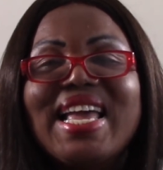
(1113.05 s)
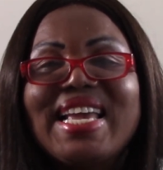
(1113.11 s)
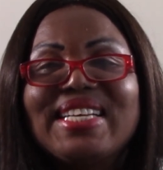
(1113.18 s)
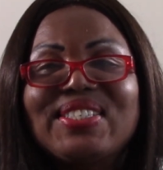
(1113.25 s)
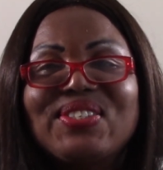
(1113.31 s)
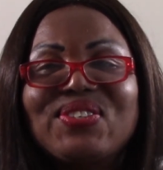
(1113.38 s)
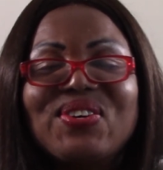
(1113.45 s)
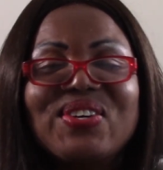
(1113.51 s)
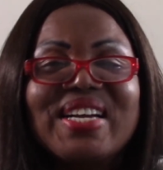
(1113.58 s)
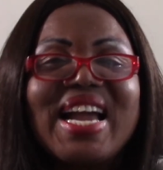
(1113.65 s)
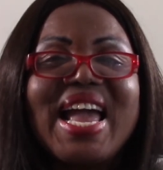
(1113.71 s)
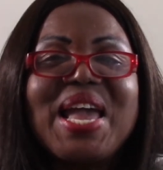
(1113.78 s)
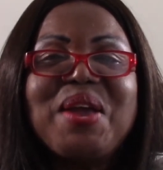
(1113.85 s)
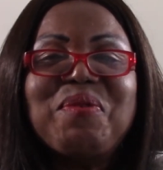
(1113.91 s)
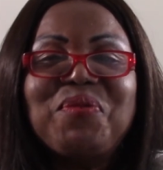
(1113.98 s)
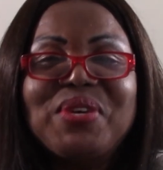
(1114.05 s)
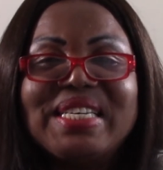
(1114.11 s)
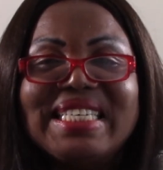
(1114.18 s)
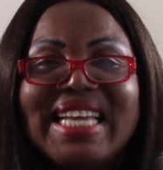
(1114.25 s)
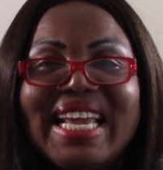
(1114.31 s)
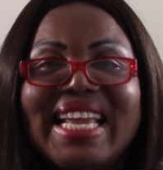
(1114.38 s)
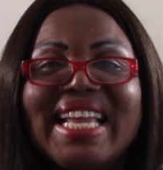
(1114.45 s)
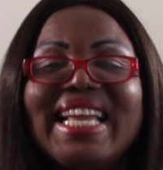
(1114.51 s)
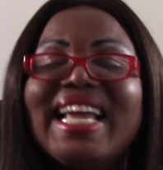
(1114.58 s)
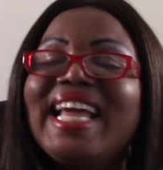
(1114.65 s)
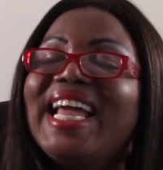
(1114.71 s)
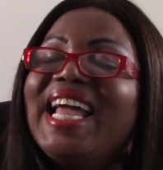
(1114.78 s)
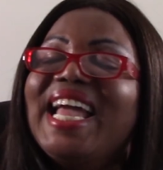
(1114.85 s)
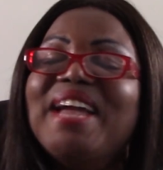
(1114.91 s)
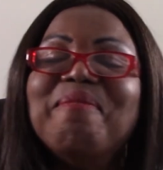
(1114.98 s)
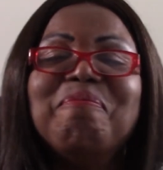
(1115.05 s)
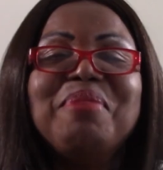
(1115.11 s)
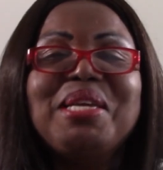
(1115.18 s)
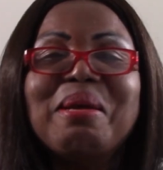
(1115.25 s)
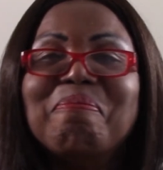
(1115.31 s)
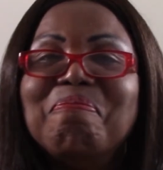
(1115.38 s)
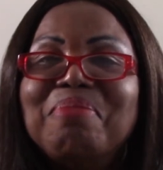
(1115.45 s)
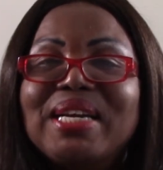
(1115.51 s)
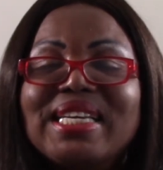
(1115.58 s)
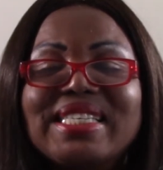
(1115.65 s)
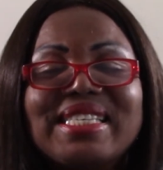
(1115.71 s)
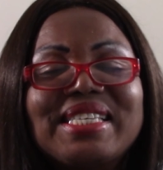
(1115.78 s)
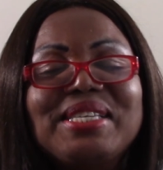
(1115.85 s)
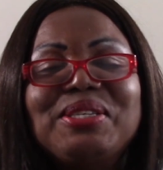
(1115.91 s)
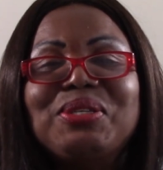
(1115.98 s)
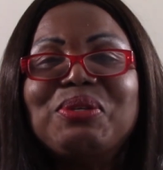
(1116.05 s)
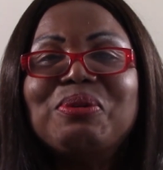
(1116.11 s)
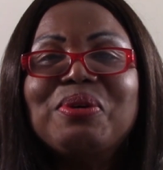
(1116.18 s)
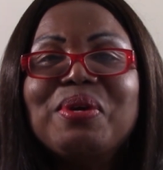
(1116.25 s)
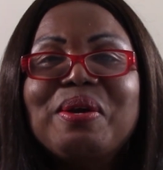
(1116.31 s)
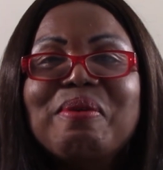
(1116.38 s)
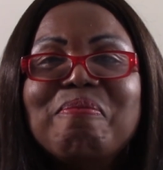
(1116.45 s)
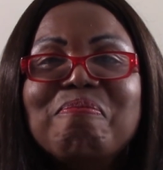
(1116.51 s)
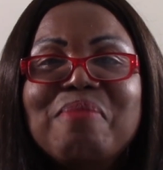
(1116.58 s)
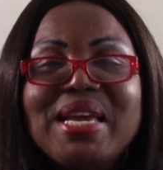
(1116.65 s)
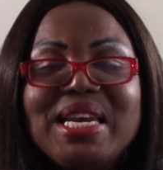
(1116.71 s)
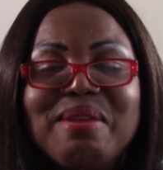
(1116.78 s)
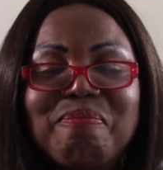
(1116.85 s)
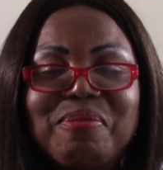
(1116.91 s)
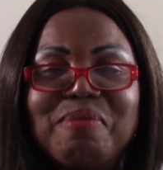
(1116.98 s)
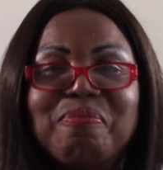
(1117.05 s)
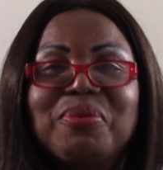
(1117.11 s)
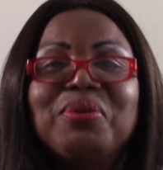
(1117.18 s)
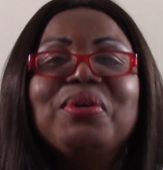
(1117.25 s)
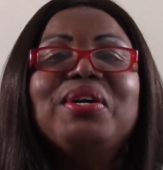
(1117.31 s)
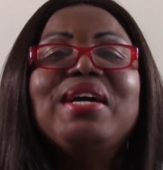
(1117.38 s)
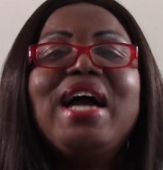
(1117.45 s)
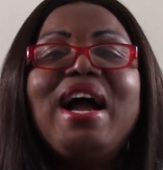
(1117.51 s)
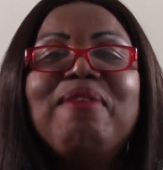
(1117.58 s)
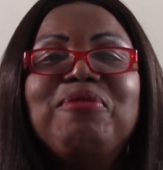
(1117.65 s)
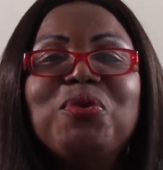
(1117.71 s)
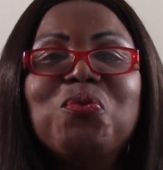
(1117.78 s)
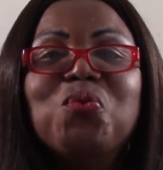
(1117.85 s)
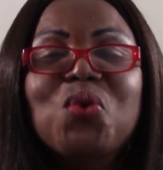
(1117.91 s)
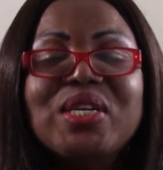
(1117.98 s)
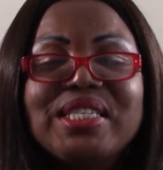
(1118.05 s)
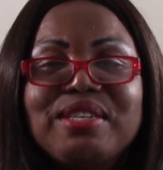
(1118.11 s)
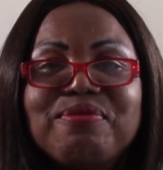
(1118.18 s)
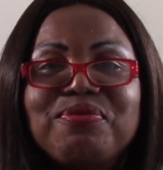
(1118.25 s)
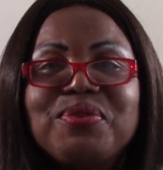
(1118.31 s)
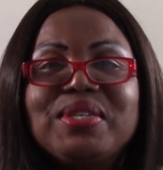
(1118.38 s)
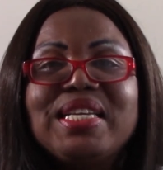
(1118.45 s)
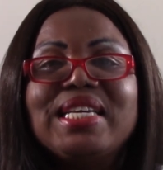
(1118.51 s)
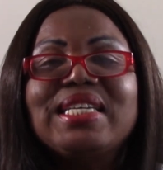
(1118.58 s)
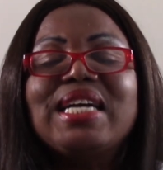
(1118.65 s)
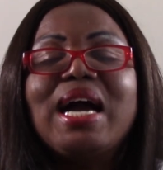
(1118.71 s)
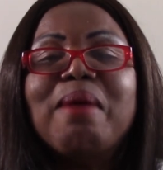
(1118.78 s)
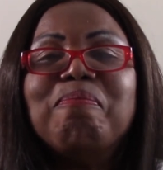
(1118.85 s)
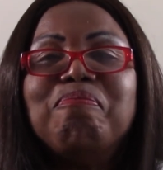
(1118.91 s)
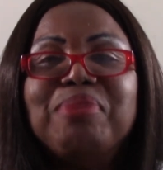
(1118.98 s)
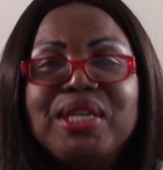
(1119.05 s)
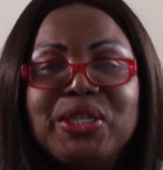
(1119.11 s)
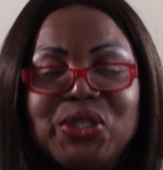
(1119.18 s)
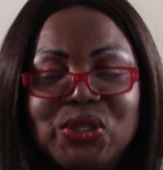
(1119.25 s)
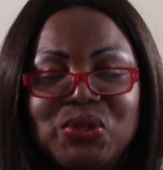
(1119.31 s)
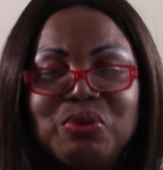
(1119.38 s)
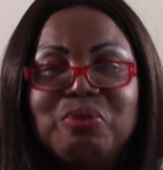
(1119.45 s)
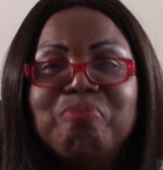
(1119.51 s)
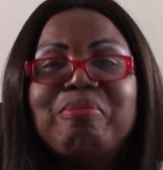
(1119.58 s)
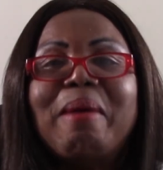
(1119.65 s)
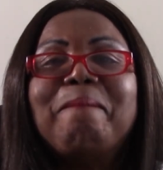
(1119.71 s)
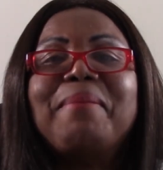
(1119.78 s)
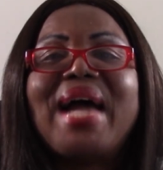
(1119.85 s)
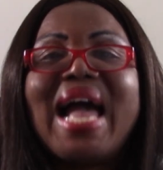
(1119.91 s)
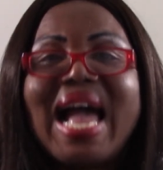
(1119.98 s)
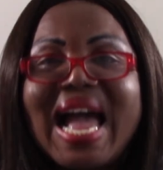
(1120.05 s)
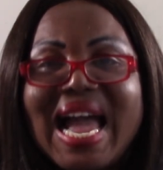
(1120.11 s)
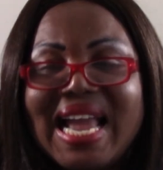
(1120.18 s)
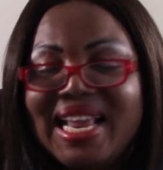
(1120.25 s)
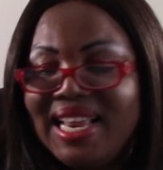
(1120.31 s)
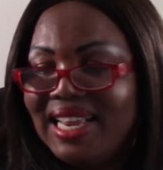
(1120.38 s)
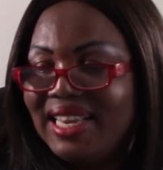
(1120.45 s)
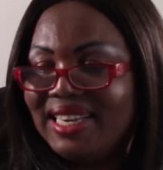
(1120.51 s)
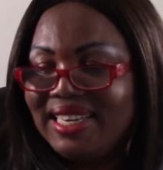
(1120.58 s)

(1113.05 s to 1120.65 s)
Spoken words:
stronger every day and be a blessing to many people. Have a wonderful day. God bless you. Bye-bye.